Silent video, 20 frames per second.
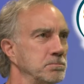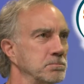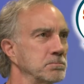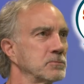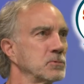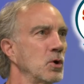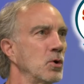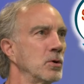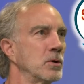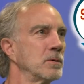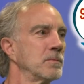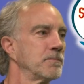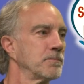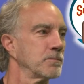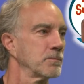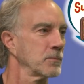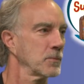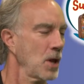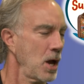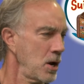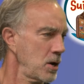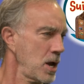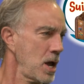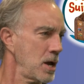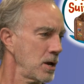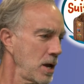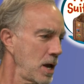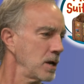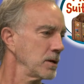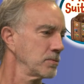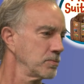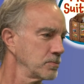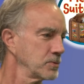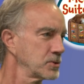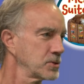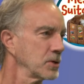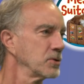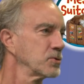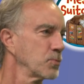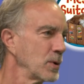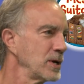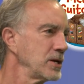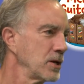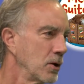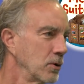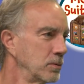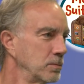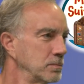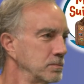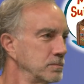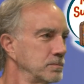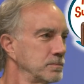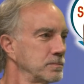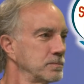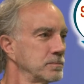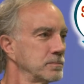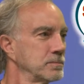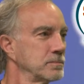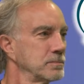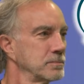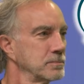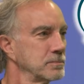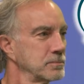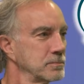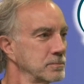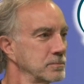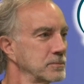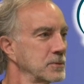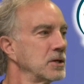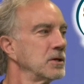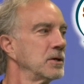this has to be fast. Okay, oh, okay. It's, it's window. Short haul.